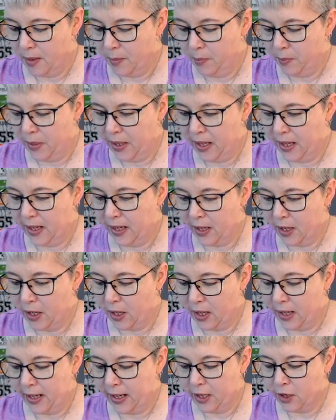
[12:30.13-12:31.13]
Being
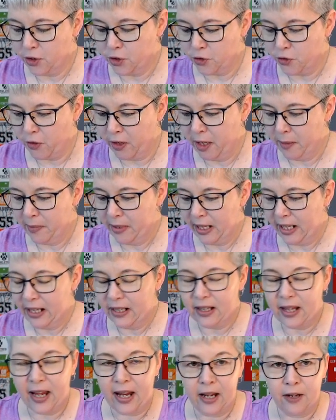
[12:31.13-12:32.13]
extremely
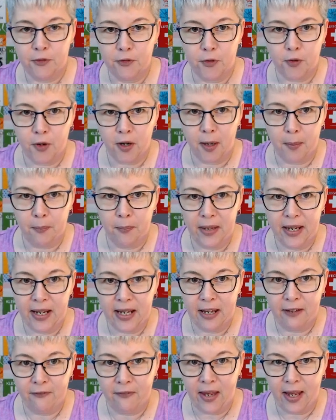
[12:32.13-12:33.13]
late for a big
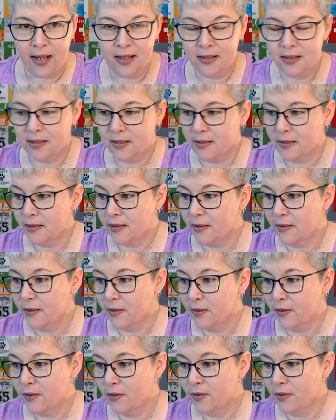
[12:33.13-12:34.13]
event
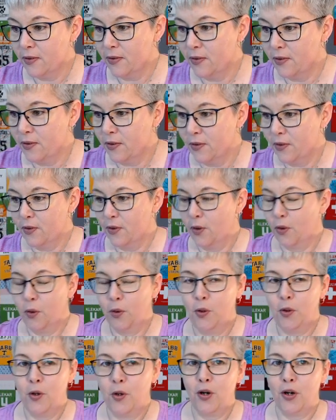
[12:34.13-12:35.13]

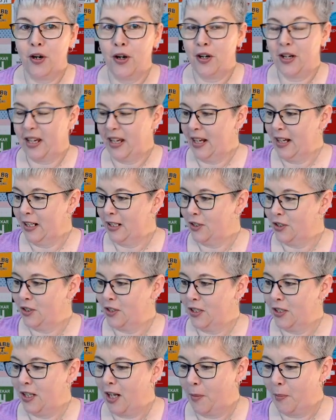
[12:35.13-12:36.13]
or getting
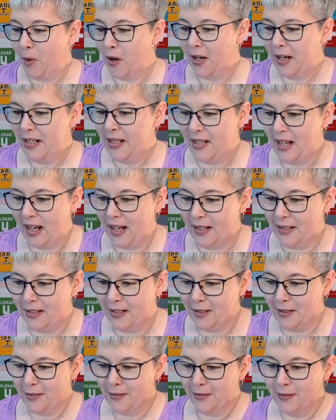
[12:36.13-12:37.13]
stood up on a
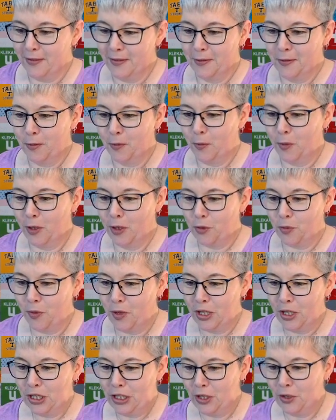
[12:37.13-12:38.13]
date? Which
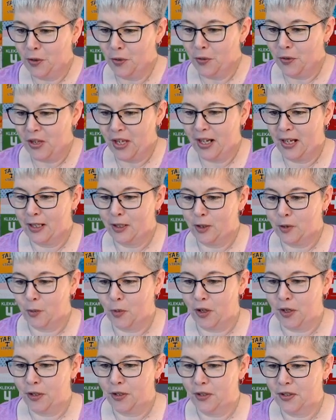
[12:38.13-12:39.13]
one do you think is
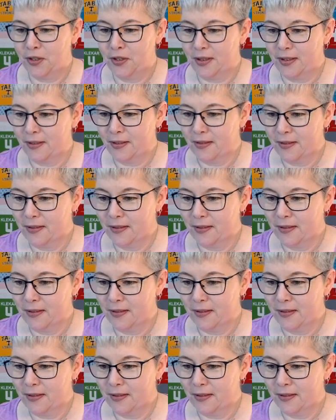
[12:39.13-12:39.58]
worse?